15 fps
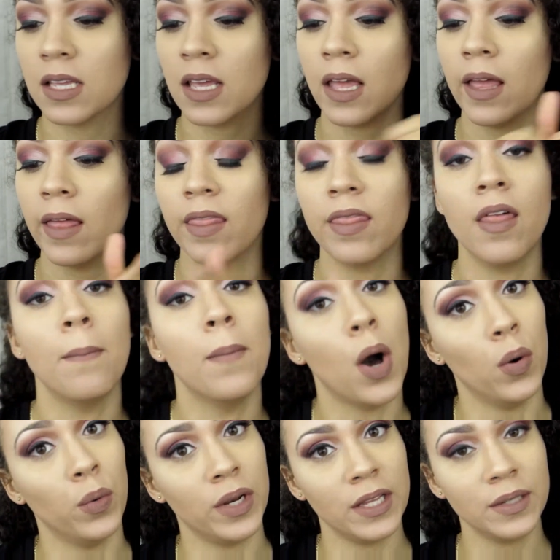in the
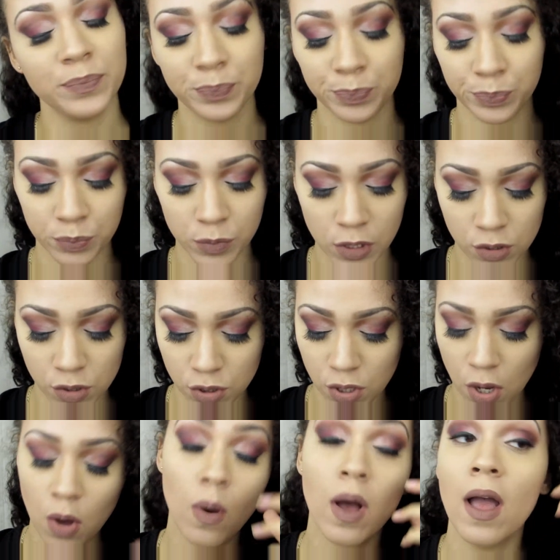morning,
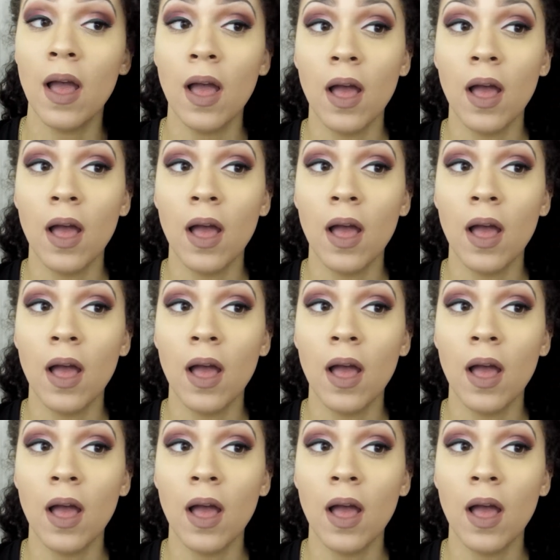so